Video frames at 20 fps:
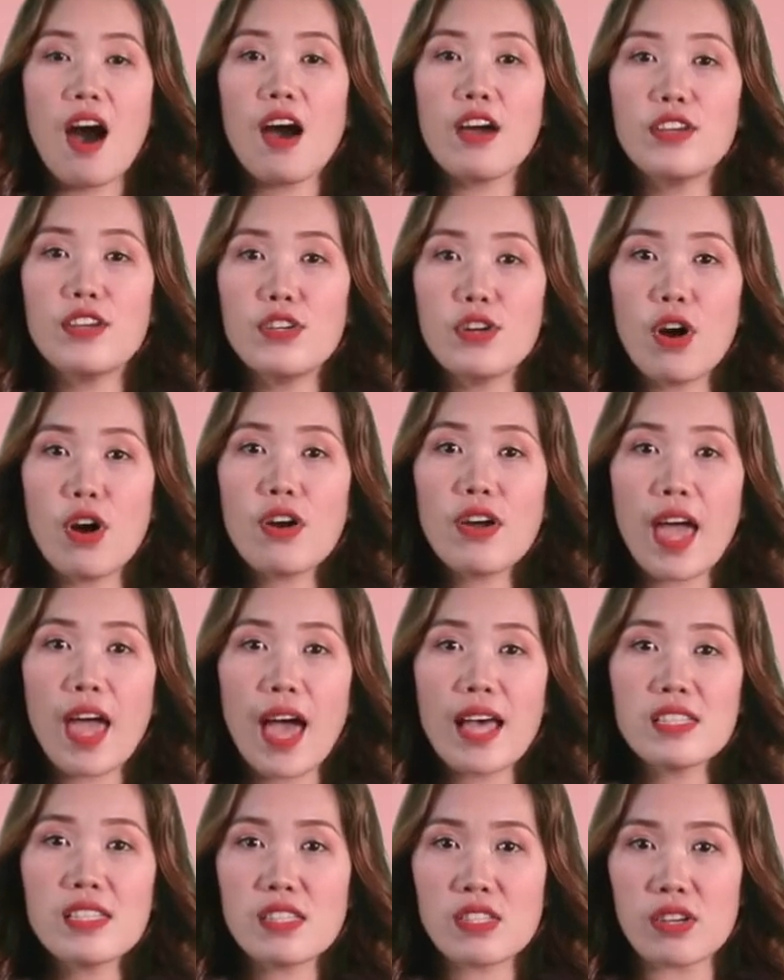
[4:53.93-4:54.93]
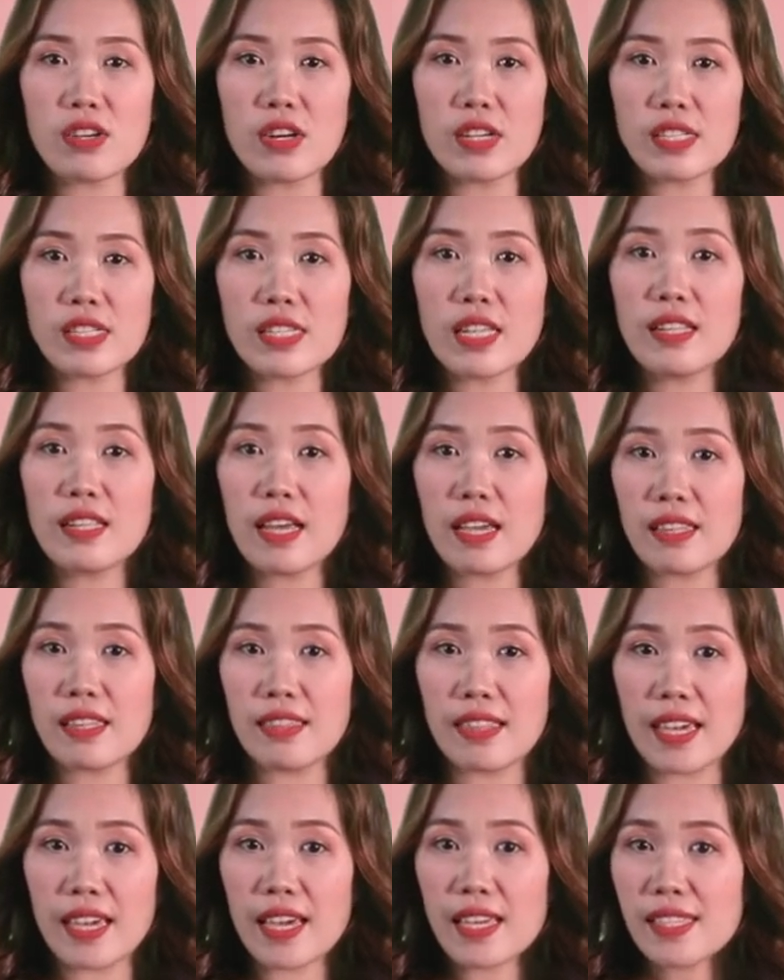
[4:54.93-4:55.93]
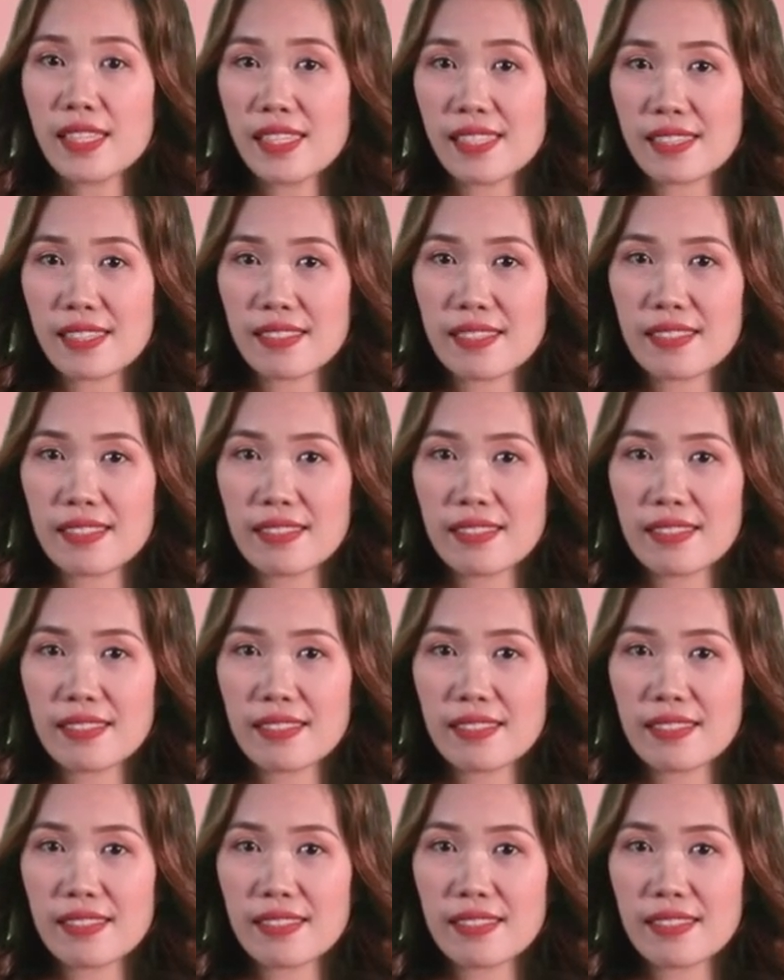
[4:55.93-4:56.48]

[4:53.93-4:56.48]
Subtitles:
Are your answers like this?